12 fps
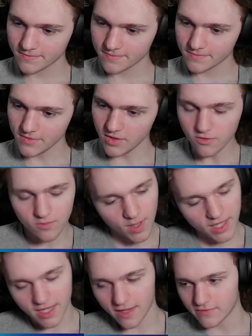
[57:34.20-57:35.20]
You
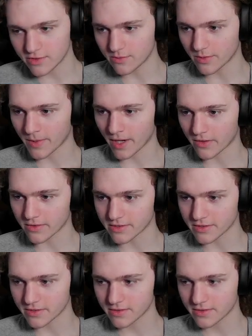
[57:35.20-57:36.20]
might have
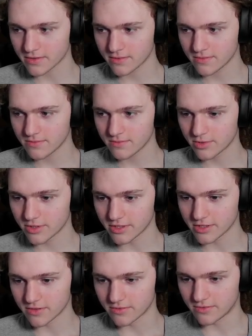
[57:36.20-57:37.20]
superpowers pretty
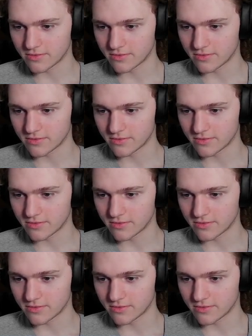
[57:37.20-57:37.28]
soon.